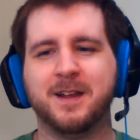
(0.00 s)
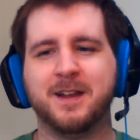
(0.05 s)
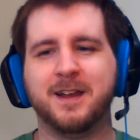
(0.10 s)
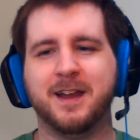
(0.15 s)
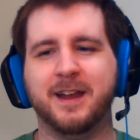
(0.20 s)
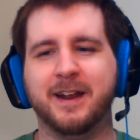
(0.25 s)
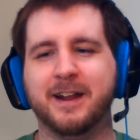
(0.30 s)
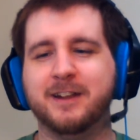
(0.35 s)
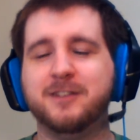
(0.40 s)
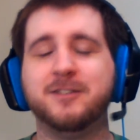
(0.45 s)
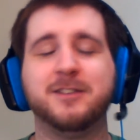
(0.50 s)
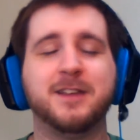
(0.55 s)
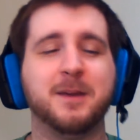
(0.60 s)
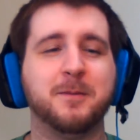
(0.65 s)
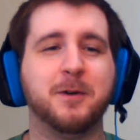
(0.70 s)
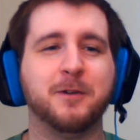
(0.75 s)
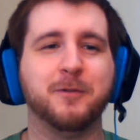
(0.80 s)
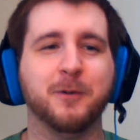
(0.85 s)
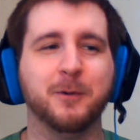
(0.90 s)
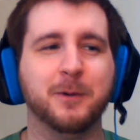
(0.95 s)
and I just came
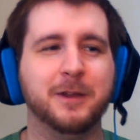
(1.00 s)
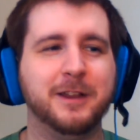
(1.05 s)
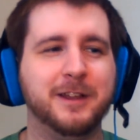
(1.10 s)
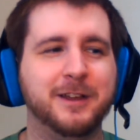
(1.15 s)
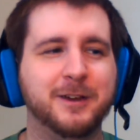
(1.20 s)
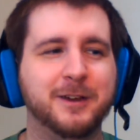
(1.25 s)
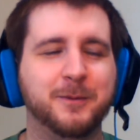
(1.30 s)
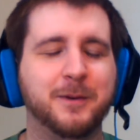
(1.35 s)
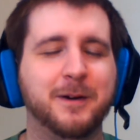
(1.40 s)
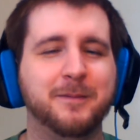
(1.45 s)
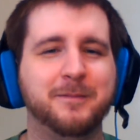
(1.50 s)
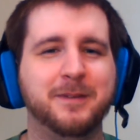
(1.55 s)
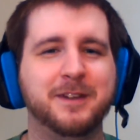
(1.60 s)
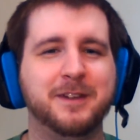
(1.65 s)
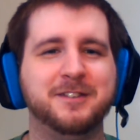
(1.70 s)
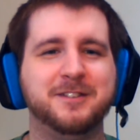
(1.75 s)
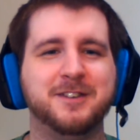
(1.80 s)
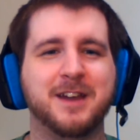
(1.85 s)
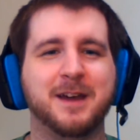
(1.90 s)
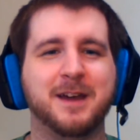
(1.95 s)
off a really good One
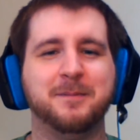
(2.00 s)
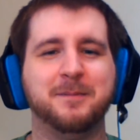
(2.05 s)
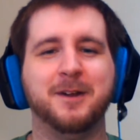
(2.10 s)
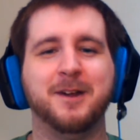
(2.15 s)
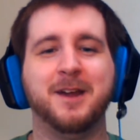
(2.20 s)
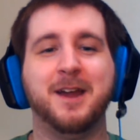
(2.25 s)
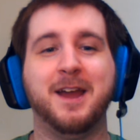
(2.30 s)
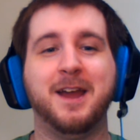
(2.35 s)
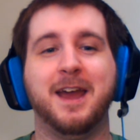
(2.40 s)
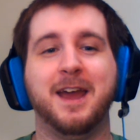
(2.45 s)
Piece chapter,